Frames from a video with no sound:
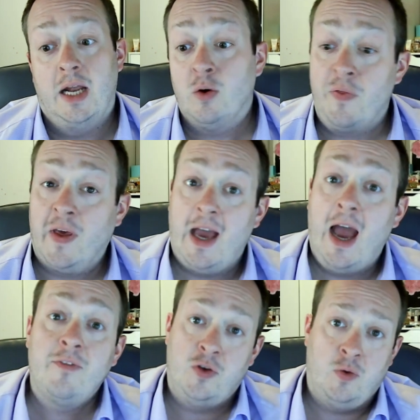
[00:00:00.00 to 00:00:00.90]
I don't think I
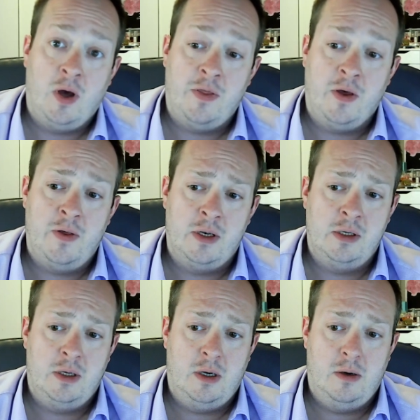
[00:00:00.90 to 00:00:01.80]
have to. I think
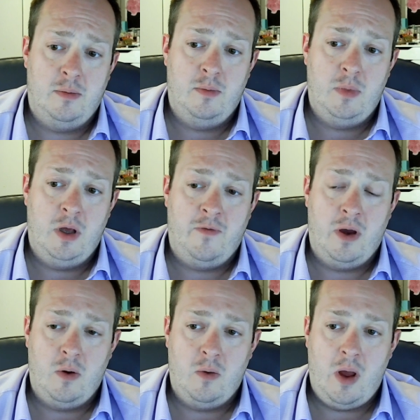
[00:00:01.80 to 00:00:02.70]
that if
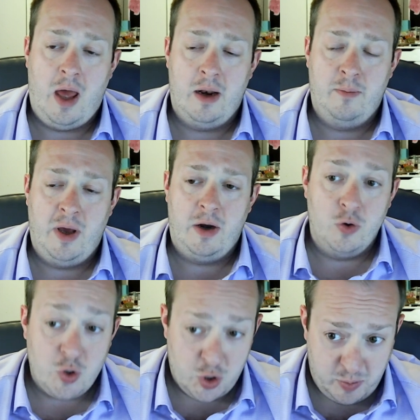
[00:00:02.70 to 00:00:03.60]
I had a better
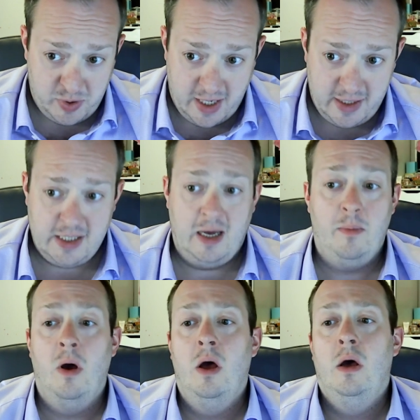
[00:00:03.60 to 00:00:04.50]
nutrition plan at the
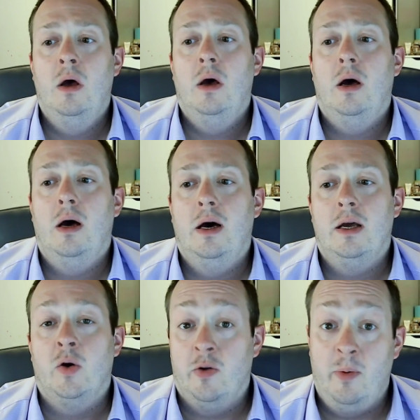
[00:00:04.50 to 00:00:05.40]
time,
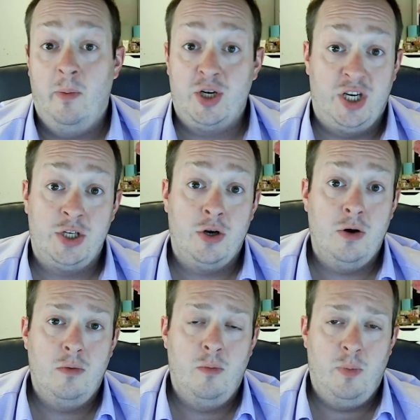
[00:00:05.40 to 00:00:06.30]
it would have been much easier.